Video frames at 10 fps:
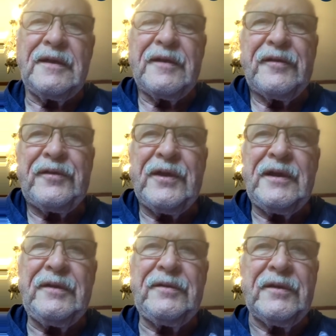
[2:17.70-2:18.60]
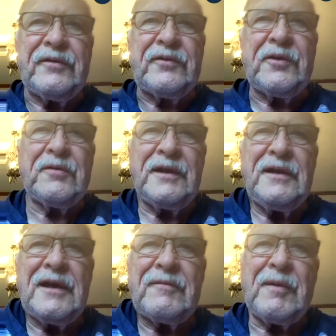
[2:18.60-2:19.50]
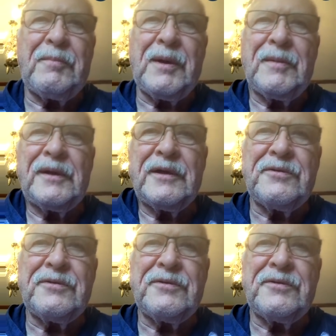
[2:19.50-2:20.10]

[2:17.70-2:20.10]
the cities is certainly not a Republican